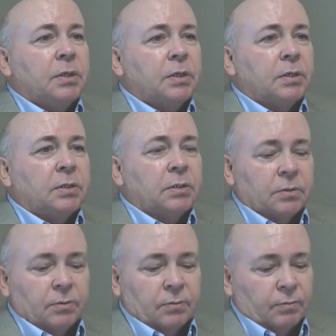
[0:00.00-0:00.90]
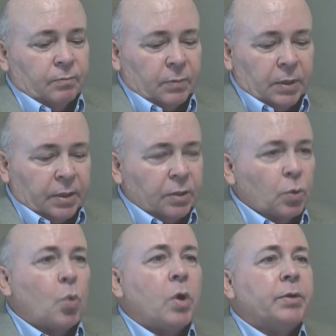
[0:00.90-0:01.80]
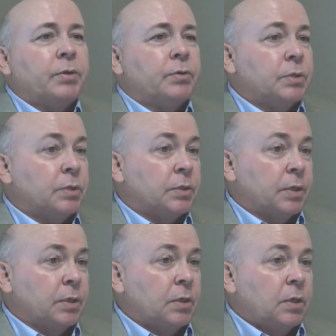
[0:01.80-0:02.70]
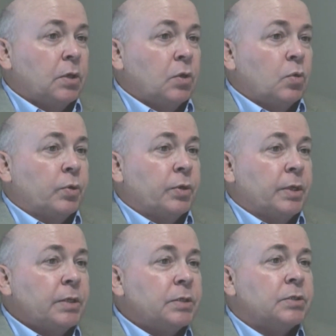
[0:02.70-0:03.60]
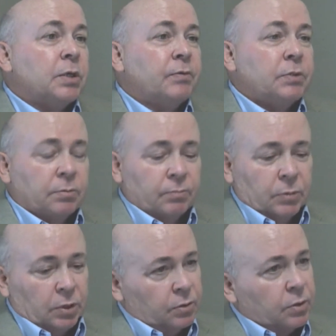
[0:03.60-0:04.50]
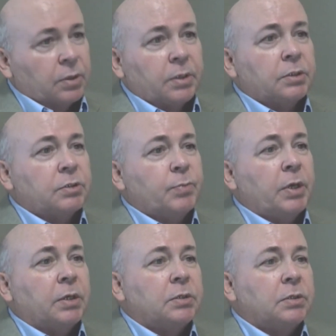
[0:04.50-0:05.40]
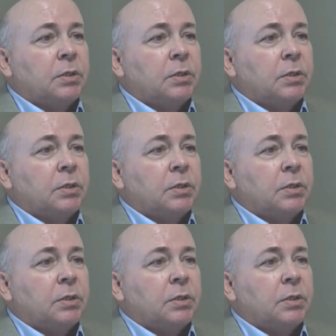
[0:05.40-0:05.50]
Like in a water utility, when you need the service, you turn on the spigot.